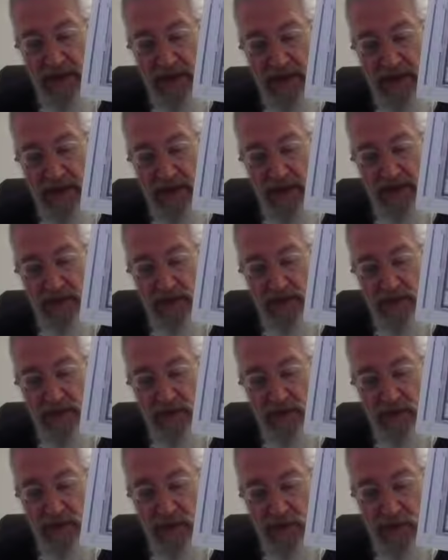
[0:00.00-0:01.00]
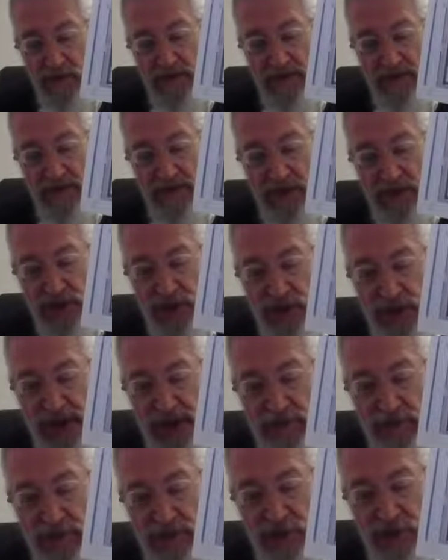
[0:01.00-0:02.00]
And these rooms, these
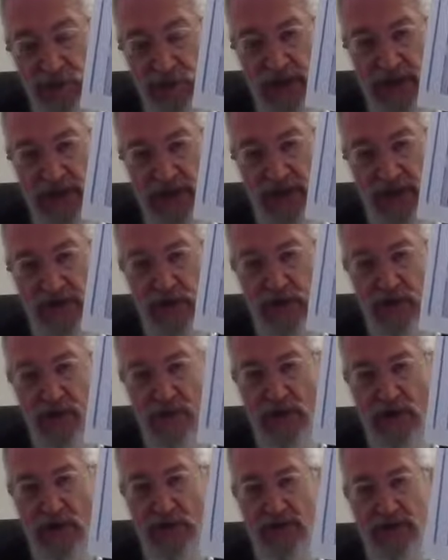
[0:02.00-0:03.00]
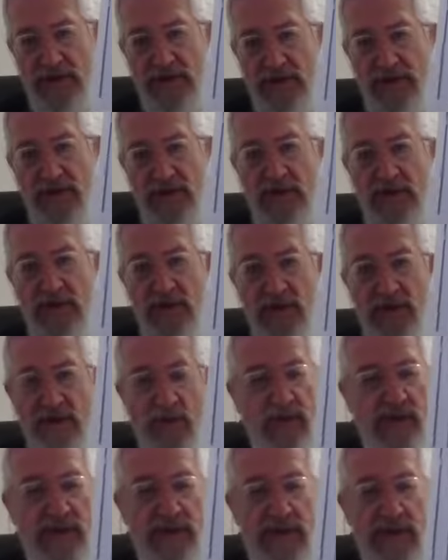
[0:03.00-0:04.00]
chambers were Keturos.
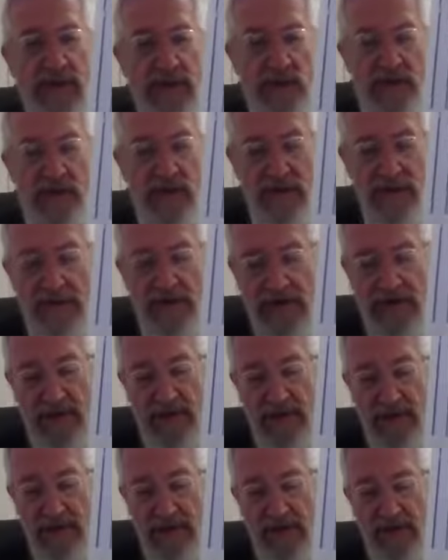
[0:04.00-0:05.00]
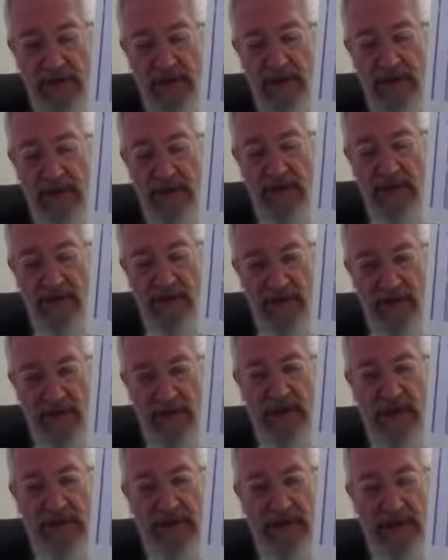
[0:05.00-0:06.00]
What does Keturos mean? The
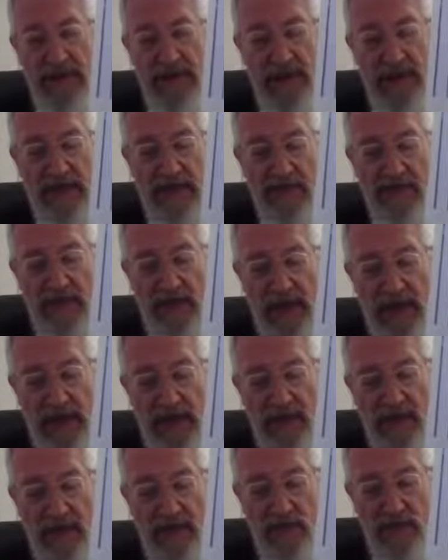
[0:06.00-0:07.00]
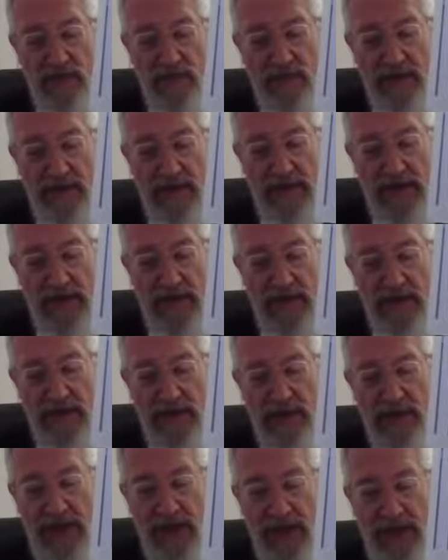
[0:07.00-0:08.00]
Mishnah says, Ve'en Keturos Ela
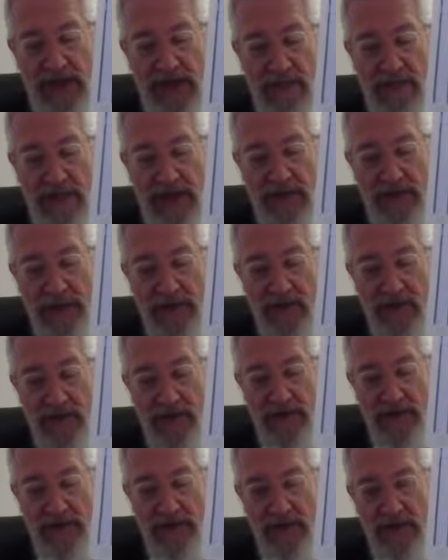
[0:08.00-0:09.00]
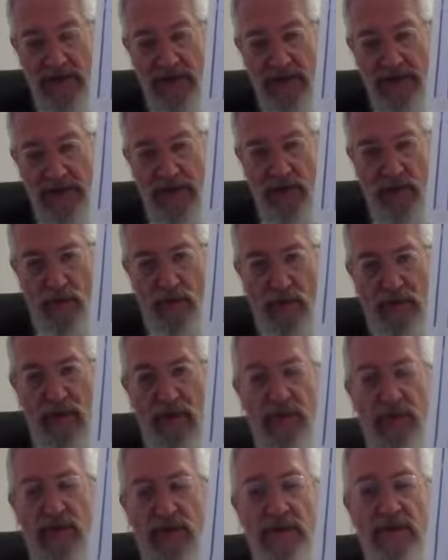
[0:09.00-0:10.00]
She'ena Makoros. The
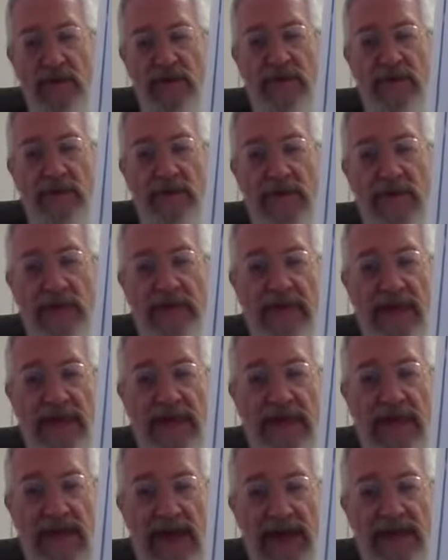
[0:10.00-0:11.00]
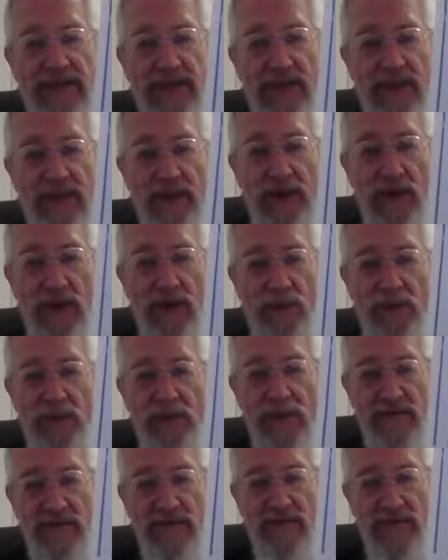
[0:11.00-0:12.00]
word Keturos means that it has no
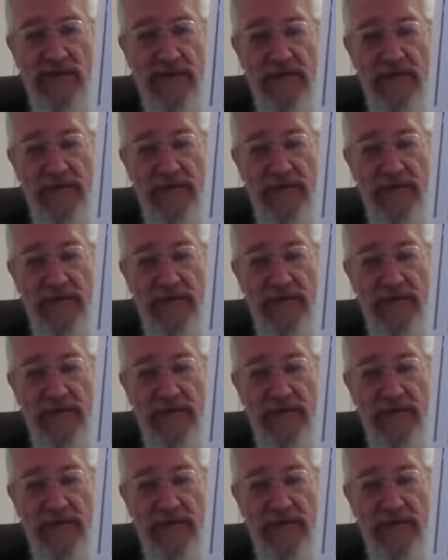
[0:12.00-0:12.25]
roof.